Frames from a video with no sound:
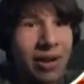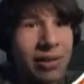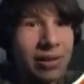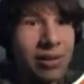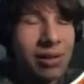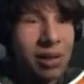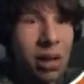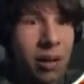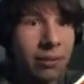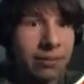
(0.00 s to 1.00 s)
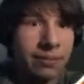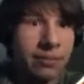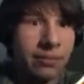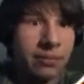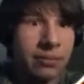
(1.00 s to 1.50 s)

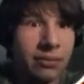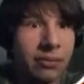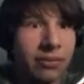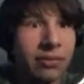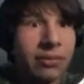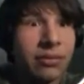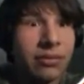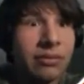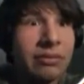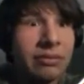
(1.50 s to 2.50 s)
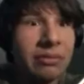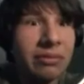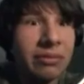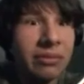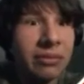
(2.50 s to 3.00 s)
[no speech]